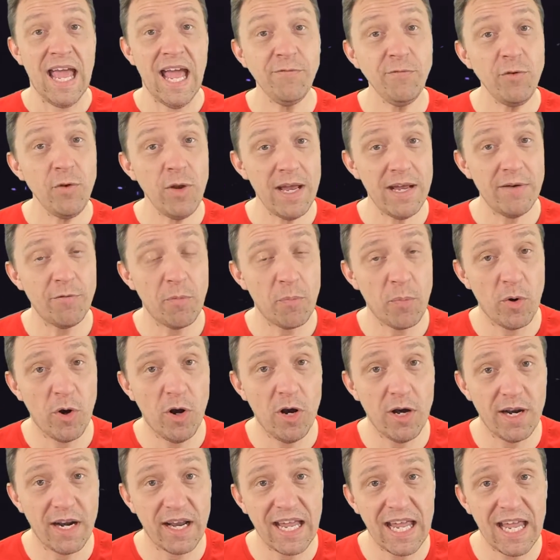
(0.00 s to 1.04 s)
Have you ever
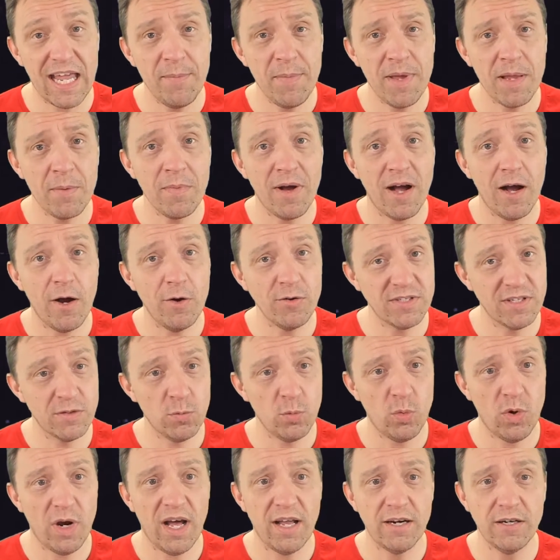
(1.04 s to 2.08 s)
bought a gaming mouse
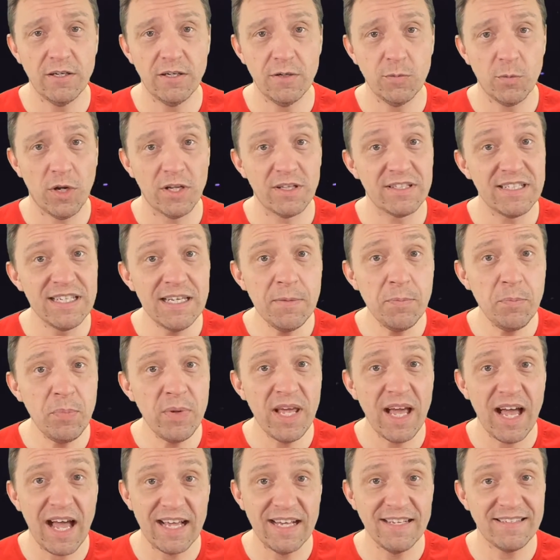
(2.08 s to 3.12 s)
and wondered what
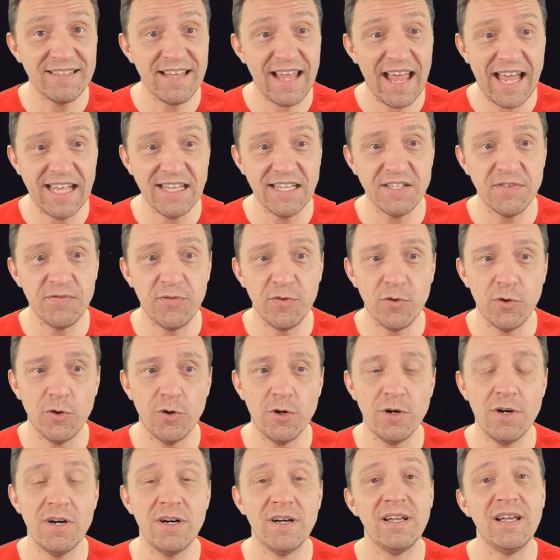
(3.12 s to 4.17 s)
DPI stands
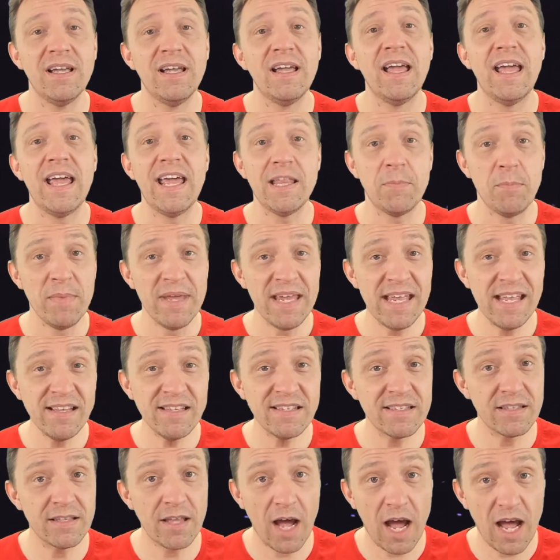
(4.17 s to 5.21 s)
for? It
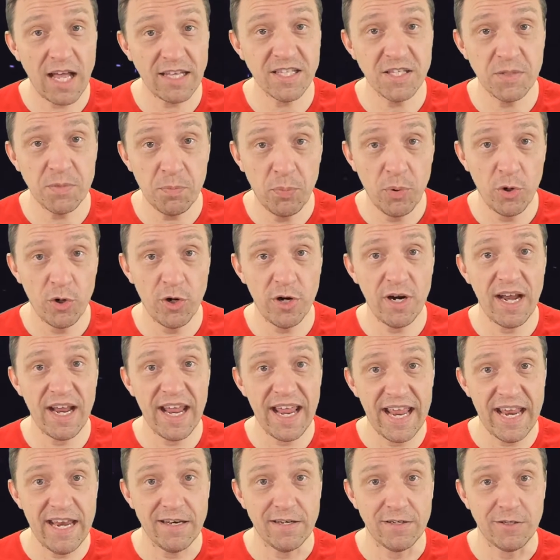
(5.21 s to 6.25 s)
means dots per
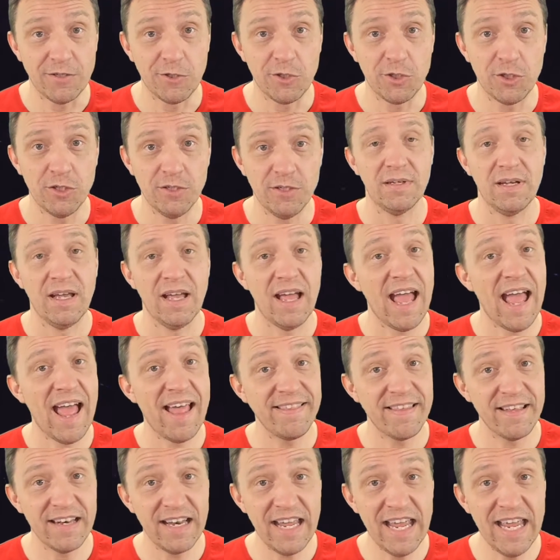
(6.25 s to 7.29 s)
inch.
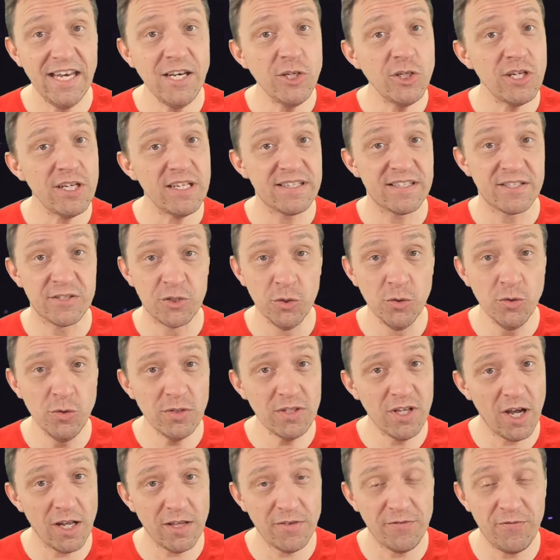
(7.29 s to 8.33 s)
And an inch is
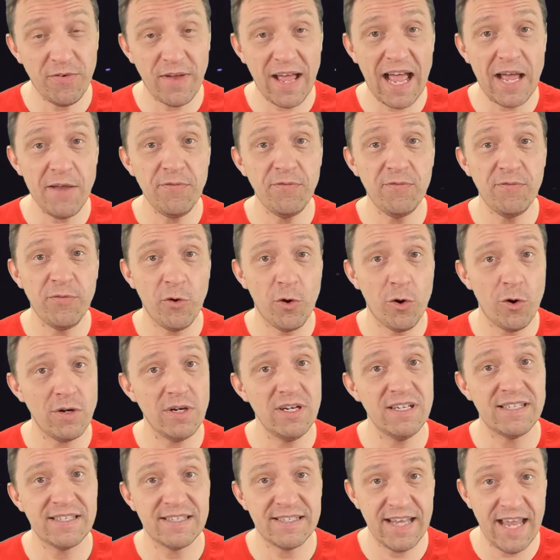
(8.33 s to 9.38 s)
2.54
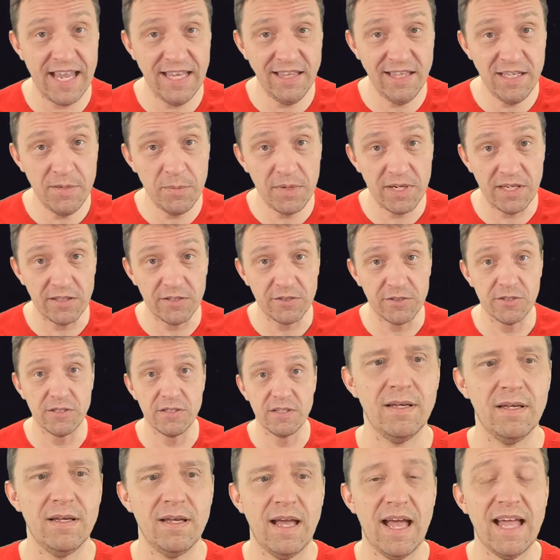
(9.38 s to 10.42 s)
centimeters.
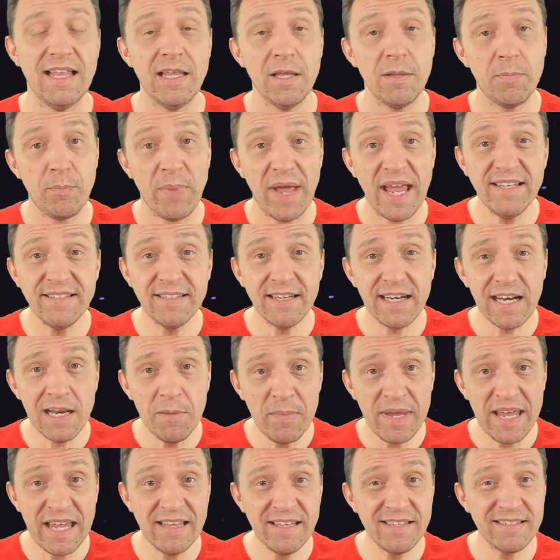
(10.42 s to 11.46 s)
And it
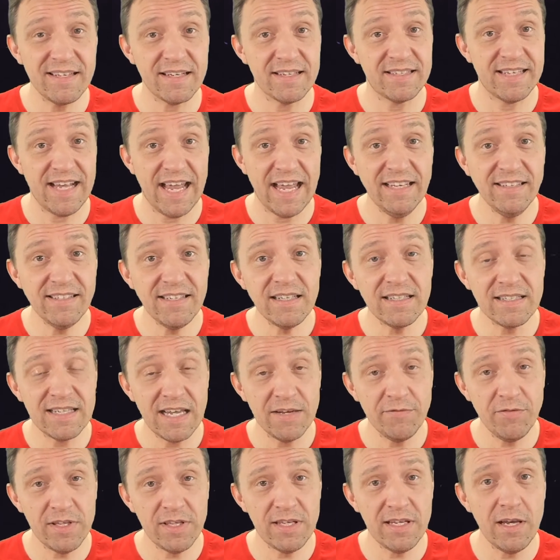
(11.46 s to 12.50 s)
basically means the
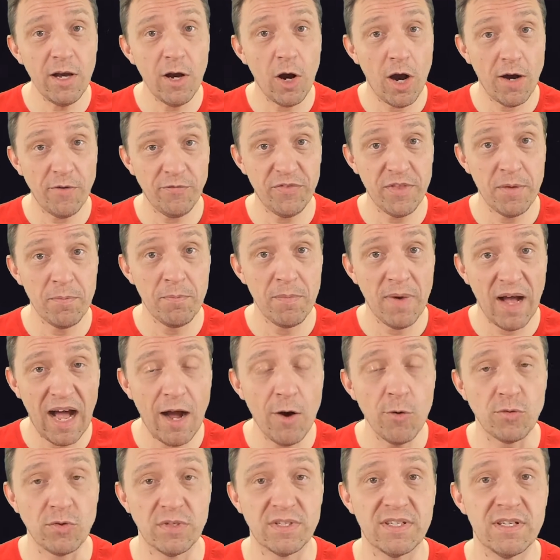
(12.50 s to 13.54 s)
sensitivity of the
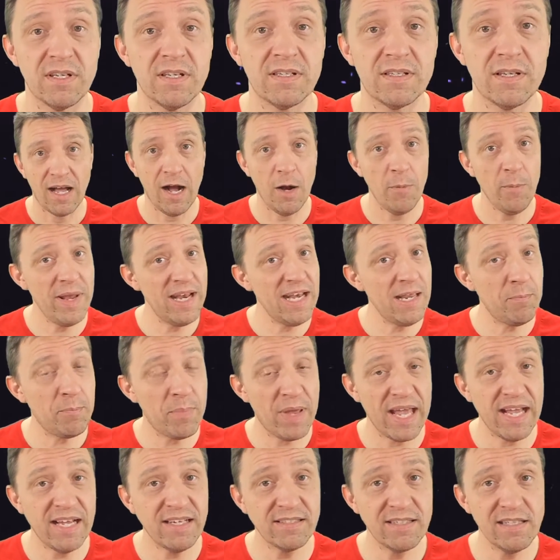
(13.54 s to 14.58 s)
mouse. How many
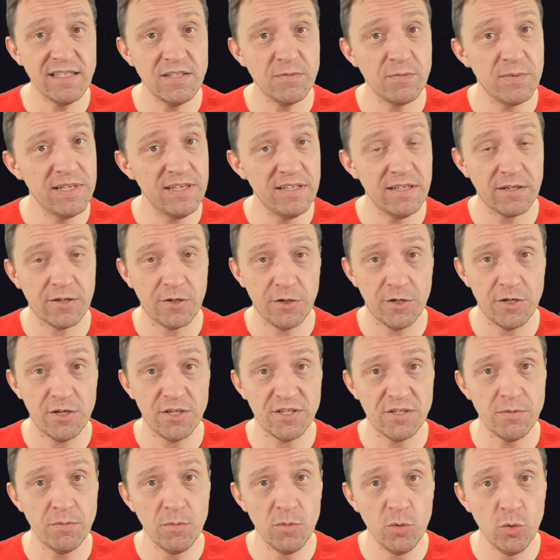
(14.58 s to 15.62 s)
pixels will the
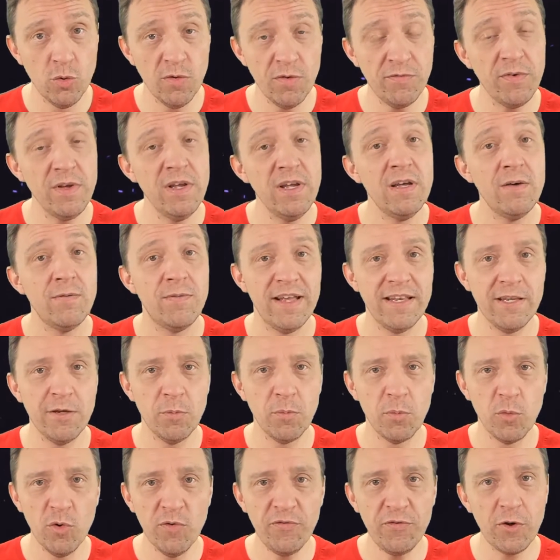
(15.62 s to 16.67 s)
cursor move when
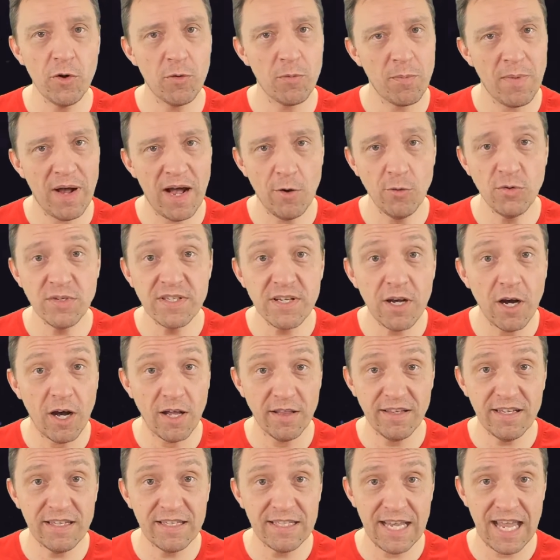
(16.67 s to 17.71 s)
you move your mouse
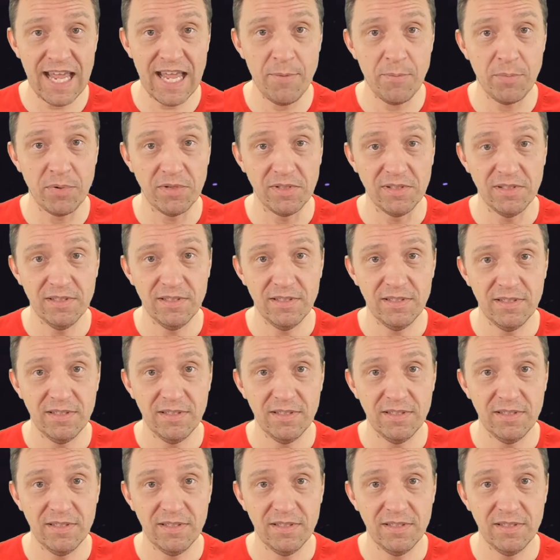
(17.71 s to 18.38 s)
on the table?